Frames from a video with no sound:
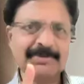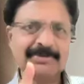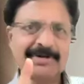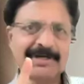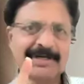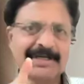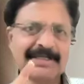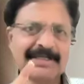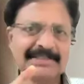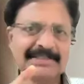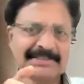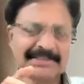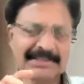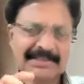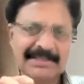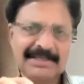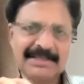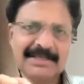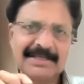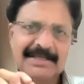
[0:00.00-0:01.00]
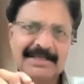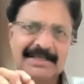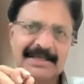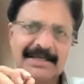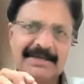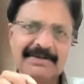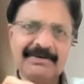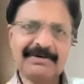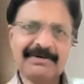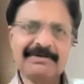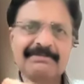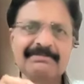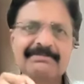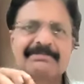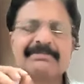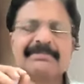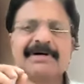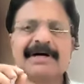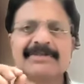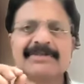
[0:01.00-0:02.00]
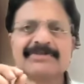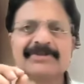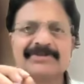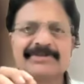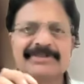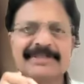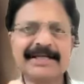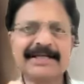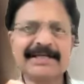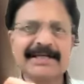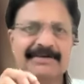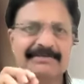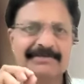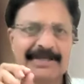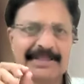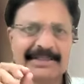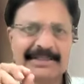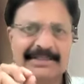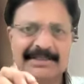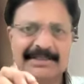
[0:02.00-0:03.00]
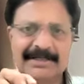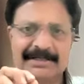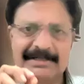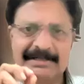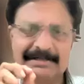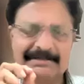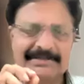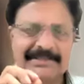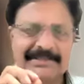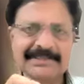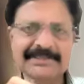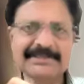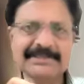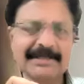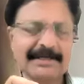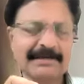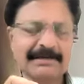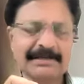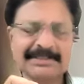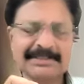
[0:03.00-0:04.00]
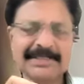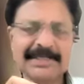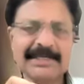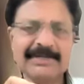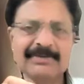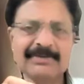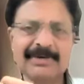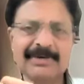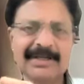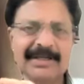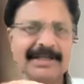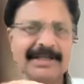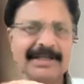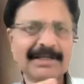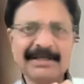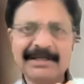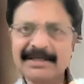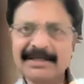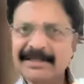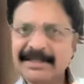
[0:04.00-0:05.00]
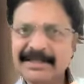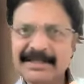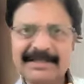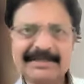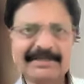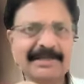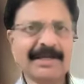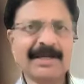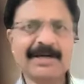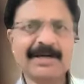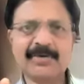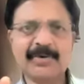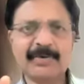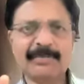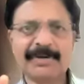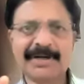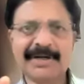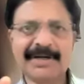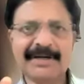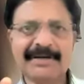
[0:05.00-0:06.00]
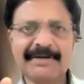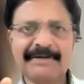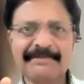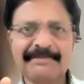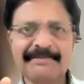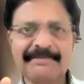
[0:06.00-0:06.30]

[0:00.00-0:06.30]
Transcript: subunit is associated with acetylcholine, it cannot open.